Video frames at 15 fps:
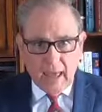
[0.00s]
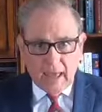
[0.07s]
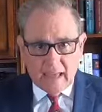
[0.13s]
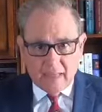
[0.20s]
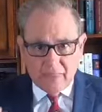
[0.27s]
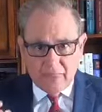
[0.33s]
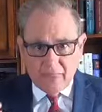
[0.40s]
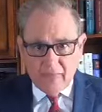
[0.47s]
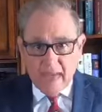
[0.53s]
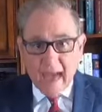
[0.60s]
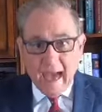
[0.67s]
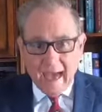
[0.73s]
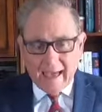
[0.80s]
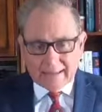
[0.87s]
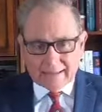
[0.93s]
and
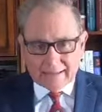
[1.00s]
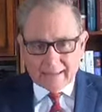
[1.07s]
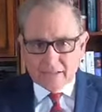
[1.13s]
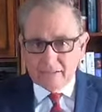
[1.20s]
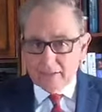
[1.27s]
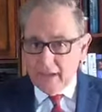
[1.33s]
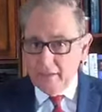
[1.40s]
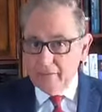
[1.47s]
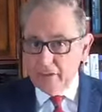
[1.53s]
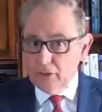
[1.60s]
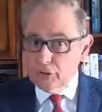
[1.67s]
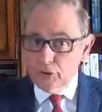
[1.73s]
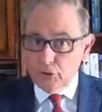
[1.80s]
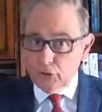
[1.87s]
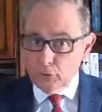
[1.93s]
that is
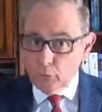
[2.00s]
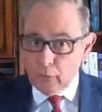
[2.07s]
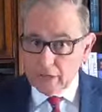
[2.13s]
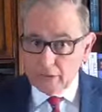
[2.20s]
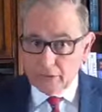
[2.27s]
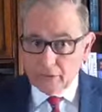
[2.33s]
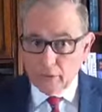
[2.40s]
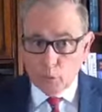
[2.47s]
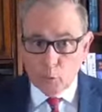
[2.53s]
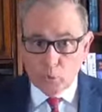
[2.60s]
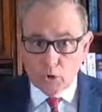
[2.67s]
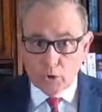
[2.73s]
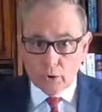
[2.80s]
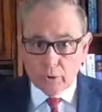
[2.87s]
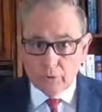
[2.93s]
evidence to the rest of the
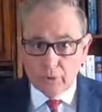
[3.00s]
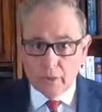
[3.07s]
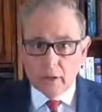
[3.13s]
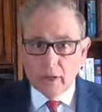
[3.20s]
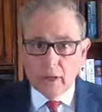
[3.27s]
world